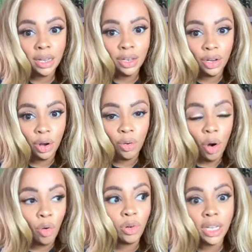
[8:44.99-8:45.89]
you know,
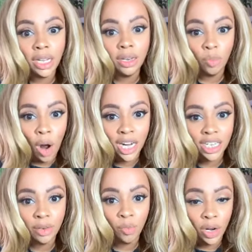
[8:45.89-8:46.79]
only watch
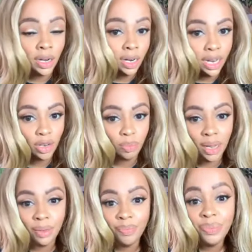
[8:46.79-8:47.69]
it when the Lakers play.